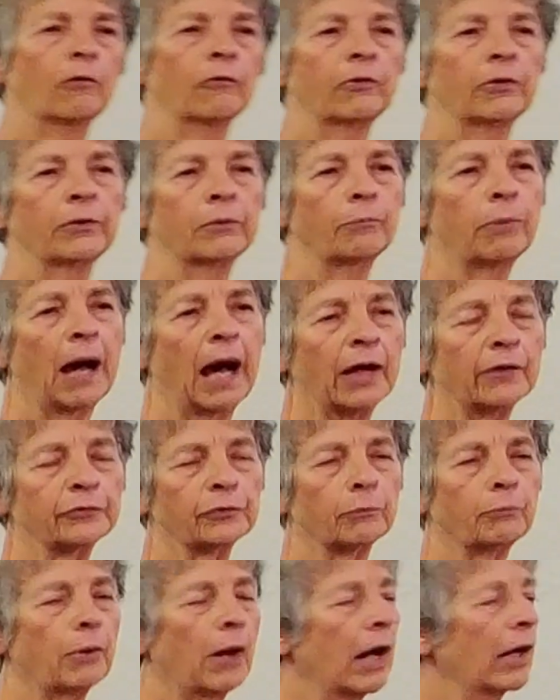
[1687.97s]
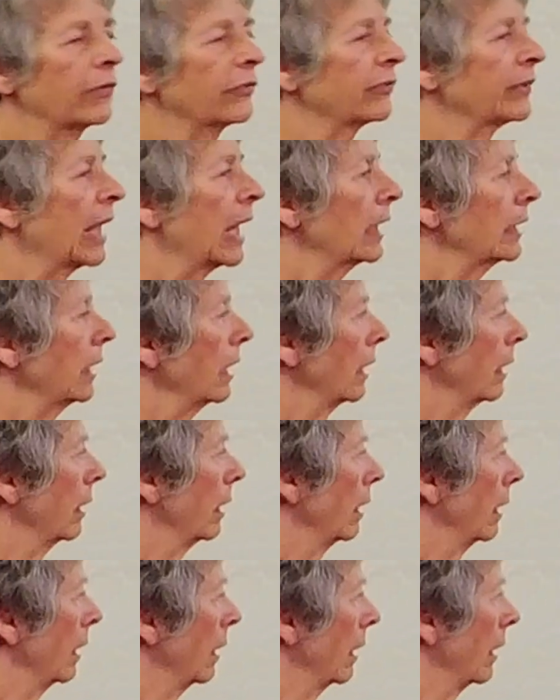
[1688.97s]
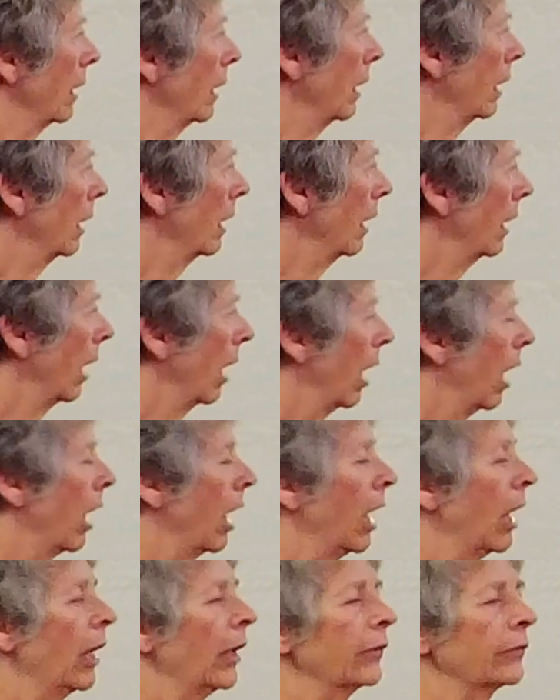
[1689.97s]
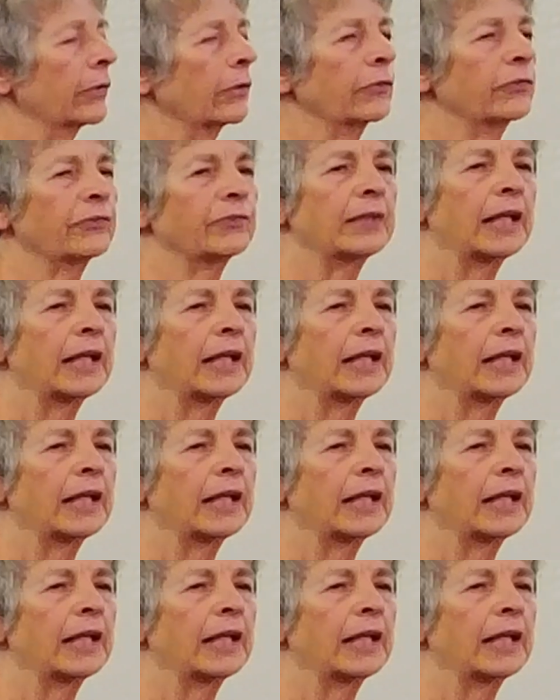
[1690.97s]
The Apostle Paul said, all those